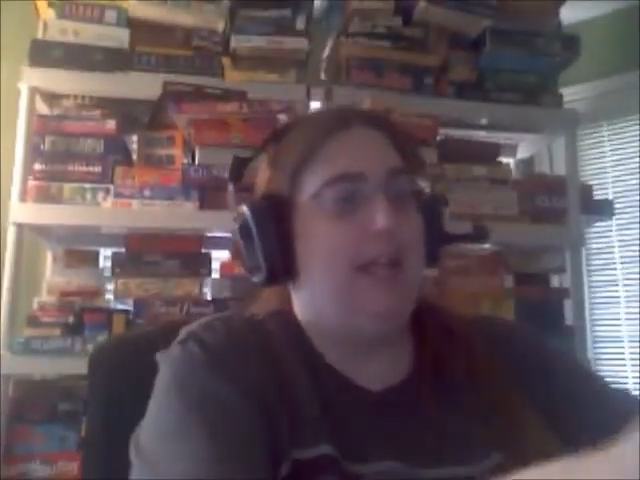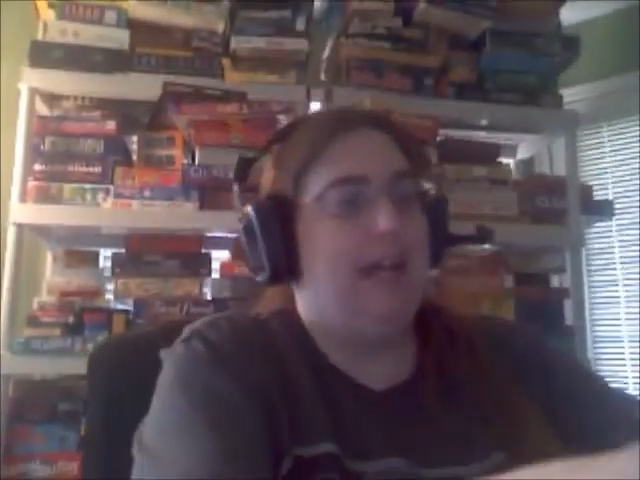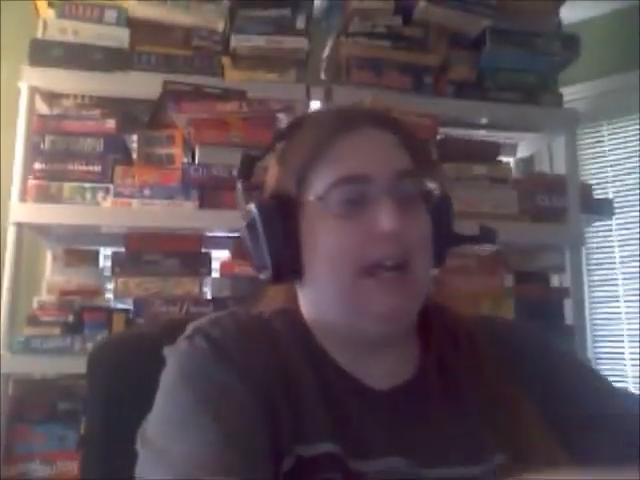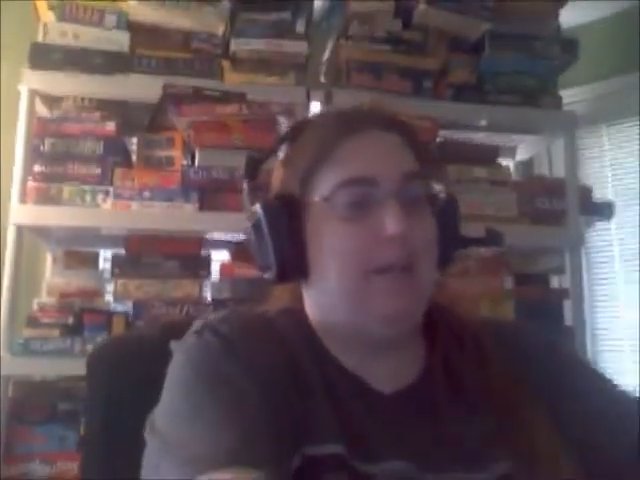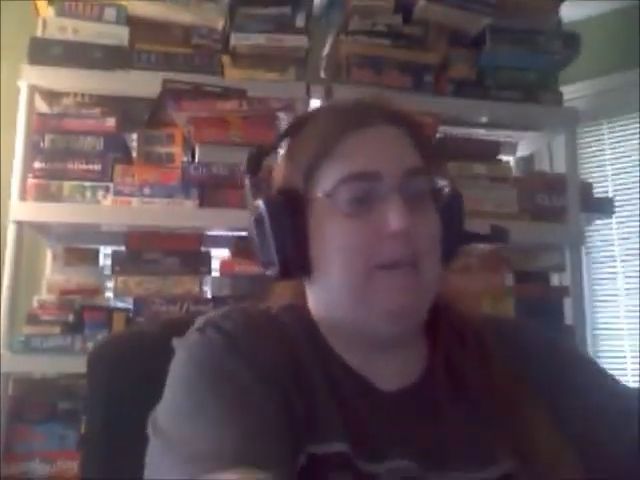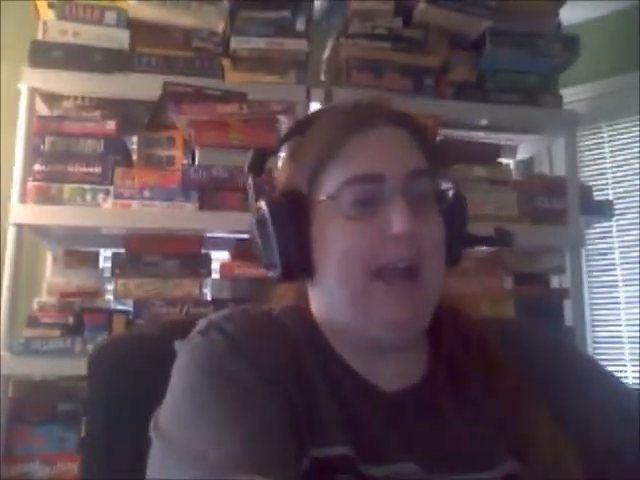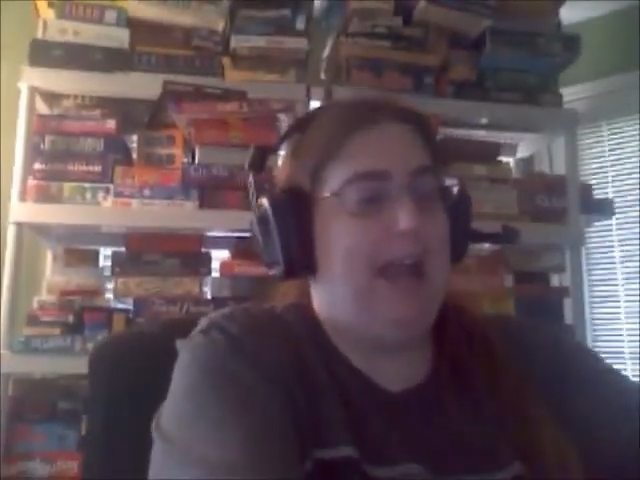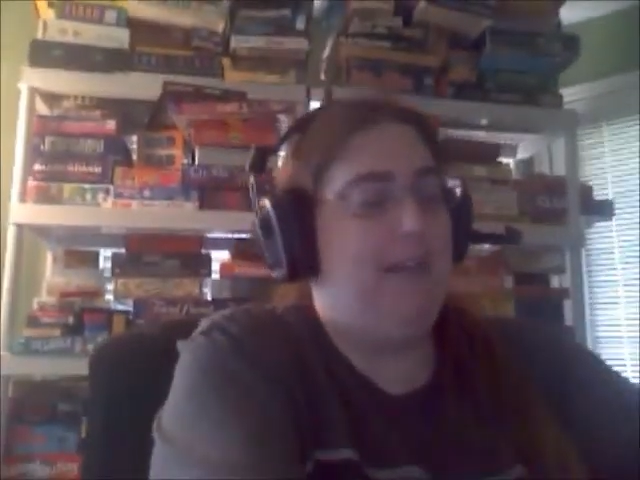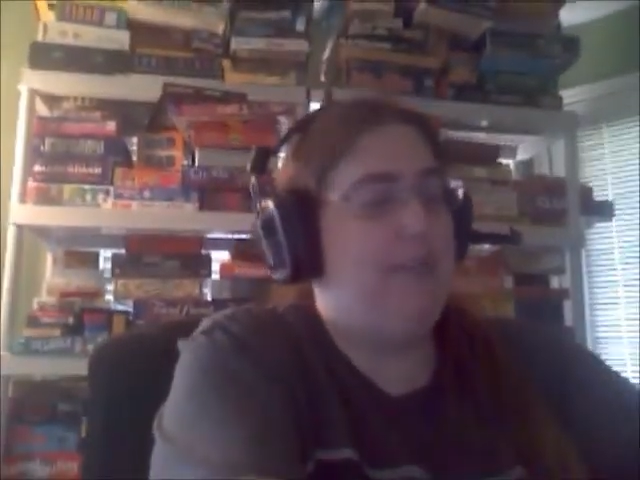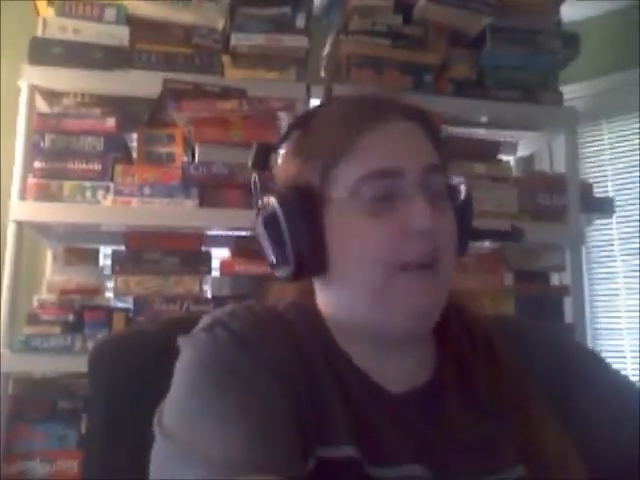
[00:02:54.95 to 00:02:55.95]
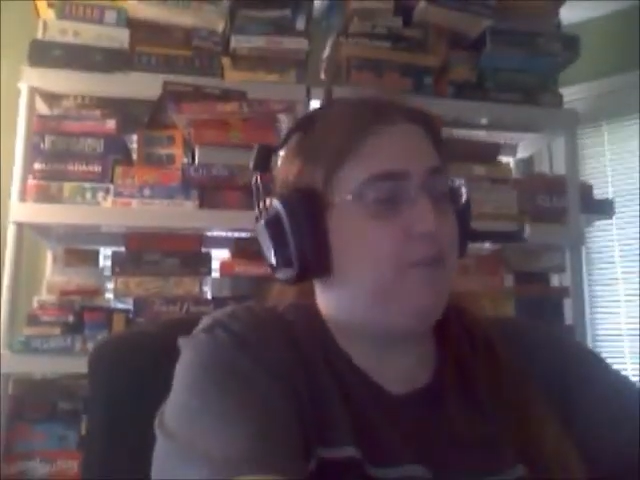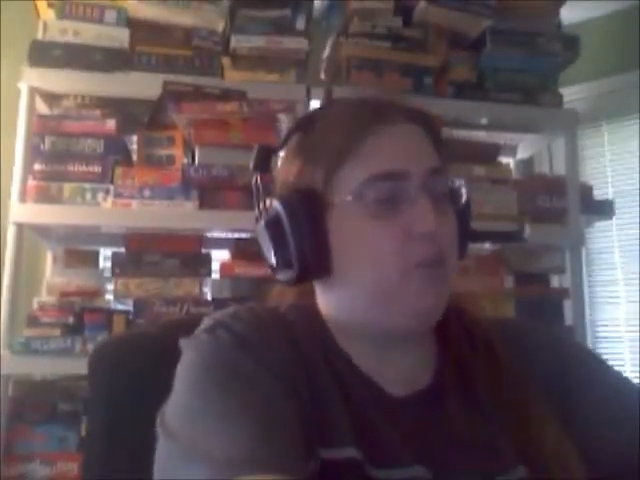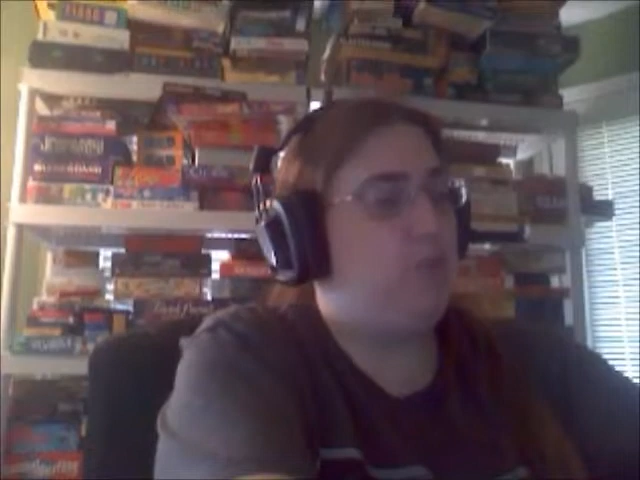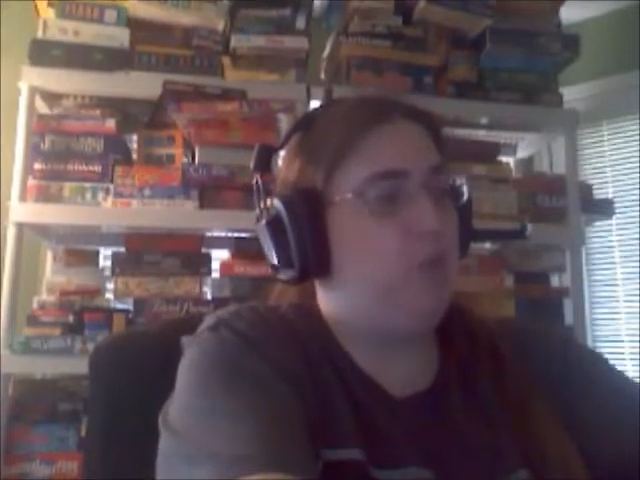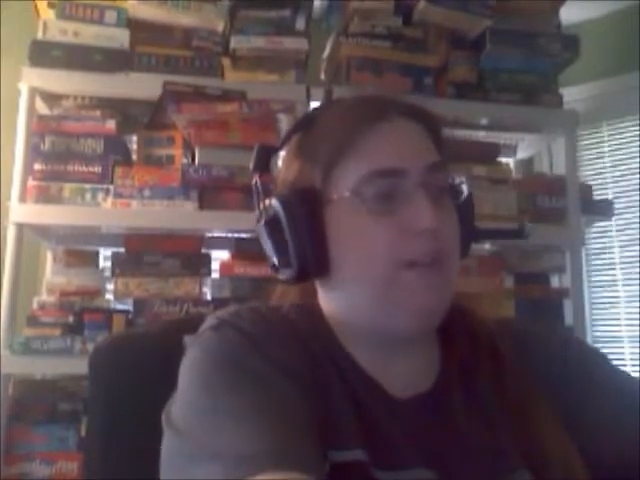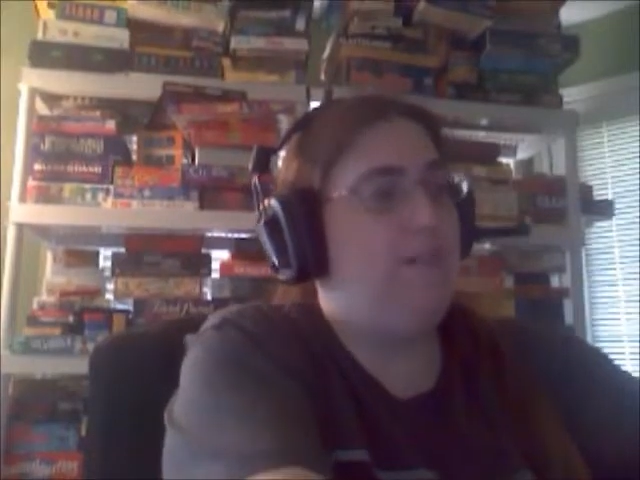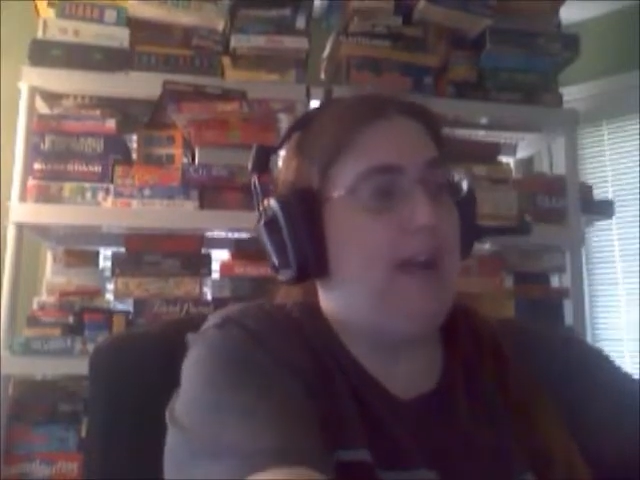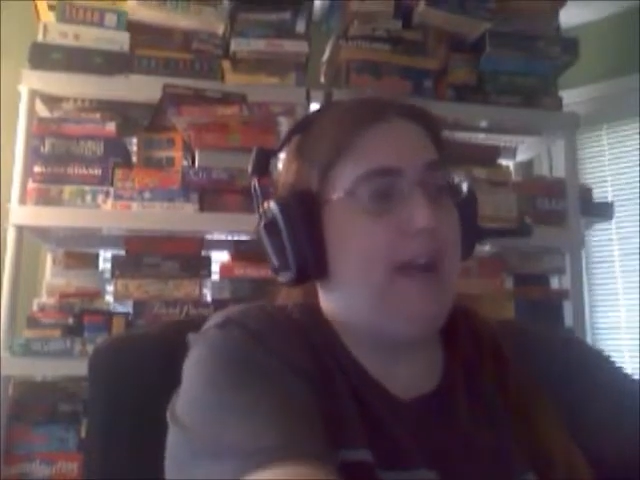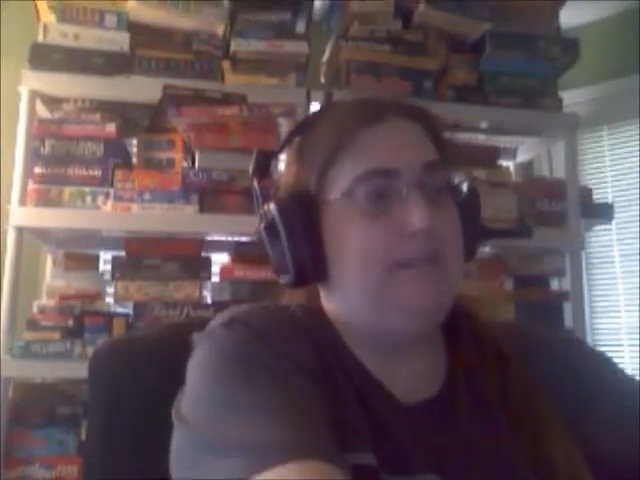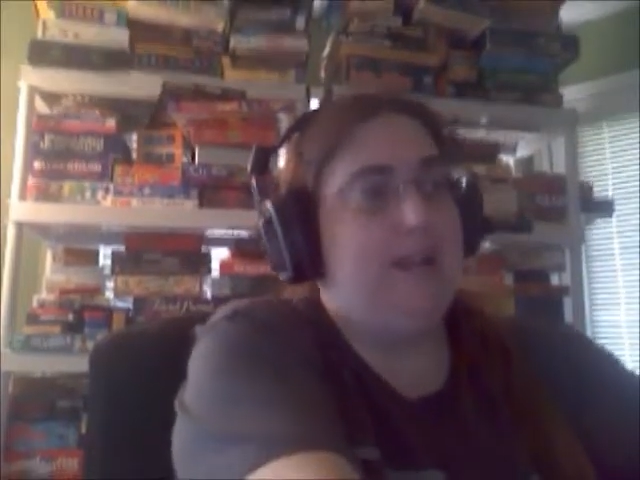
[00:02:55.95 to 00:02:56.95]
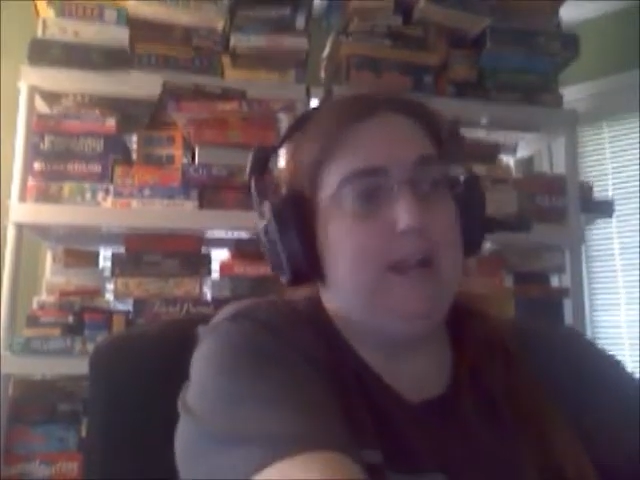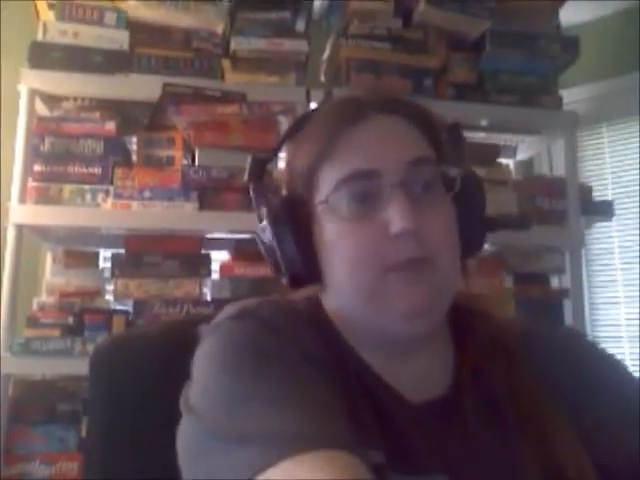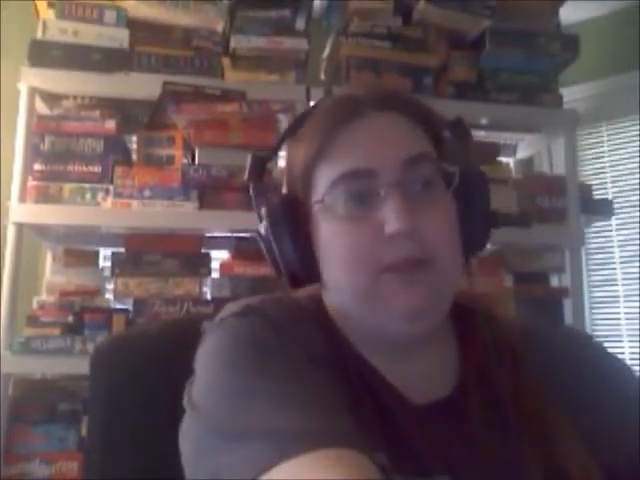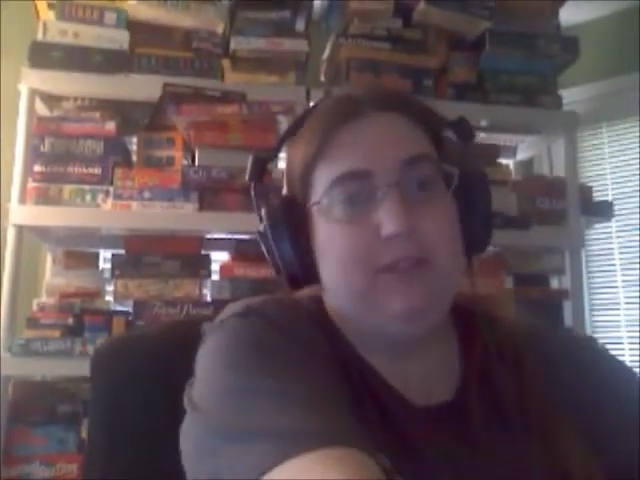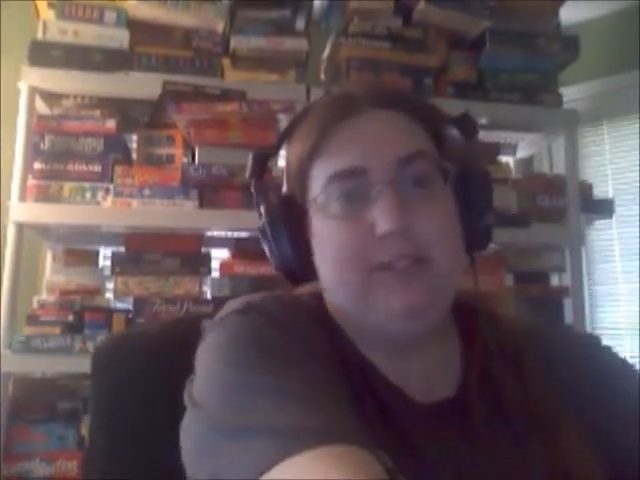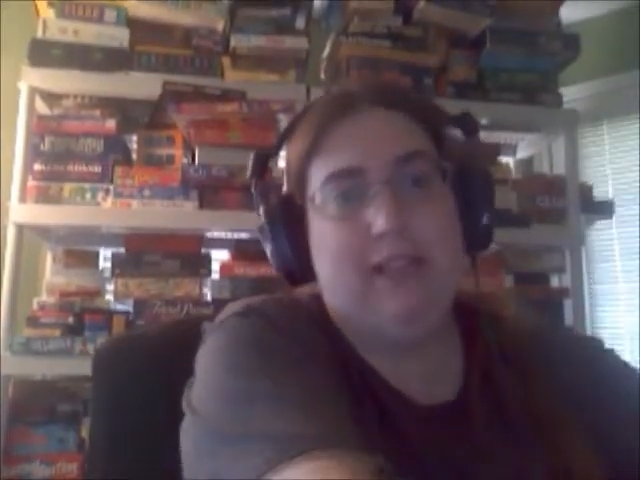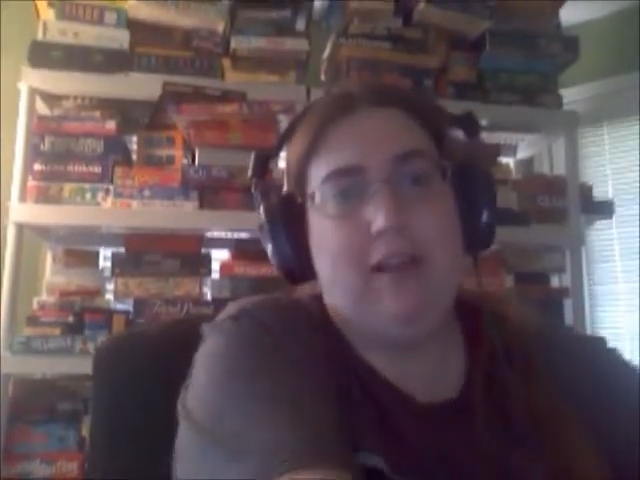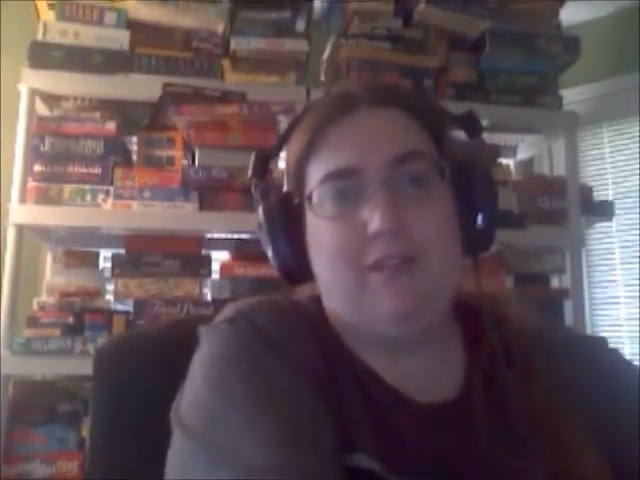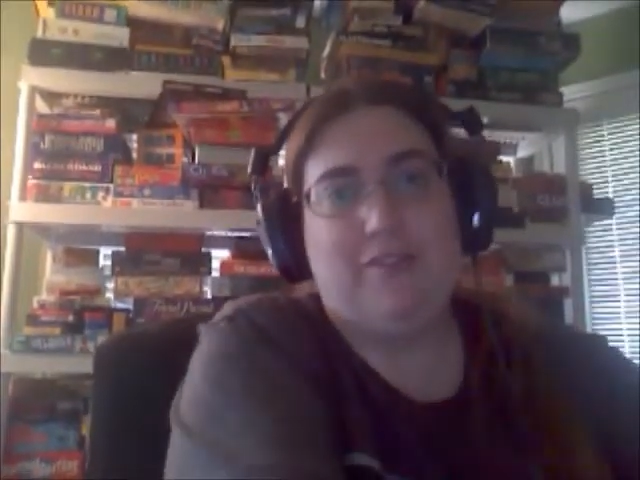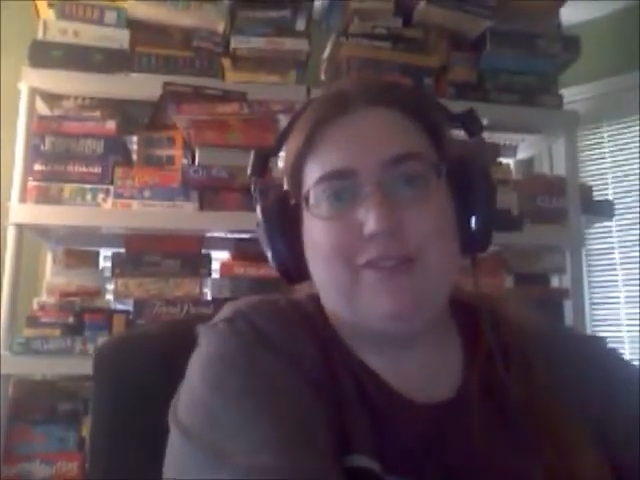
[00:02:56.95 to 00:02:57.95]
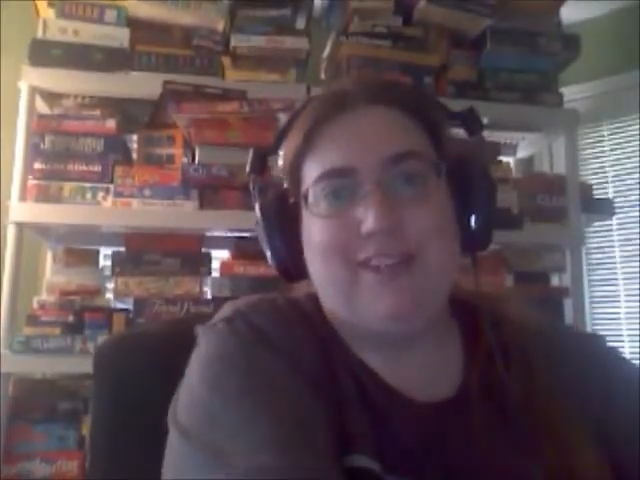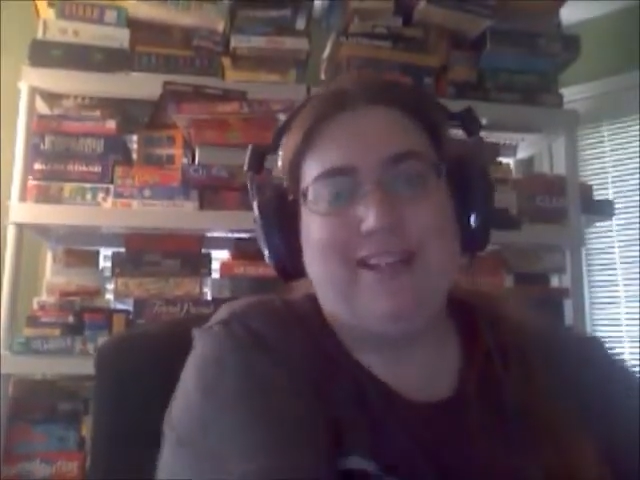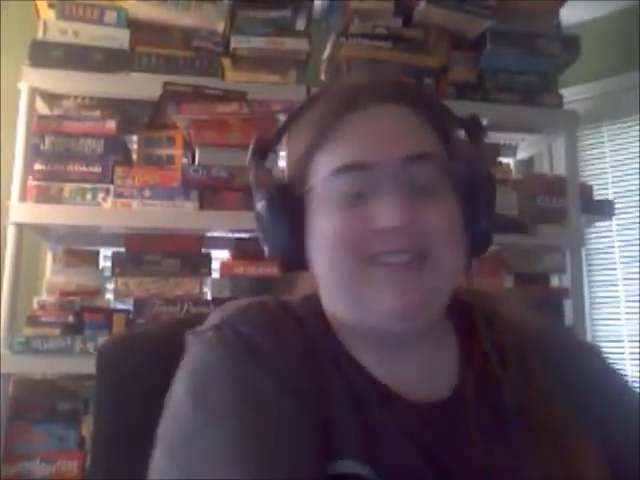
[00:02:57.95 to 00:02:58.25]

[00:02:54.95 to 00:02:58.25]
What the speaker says: I have it up for $25. I will take offers on it.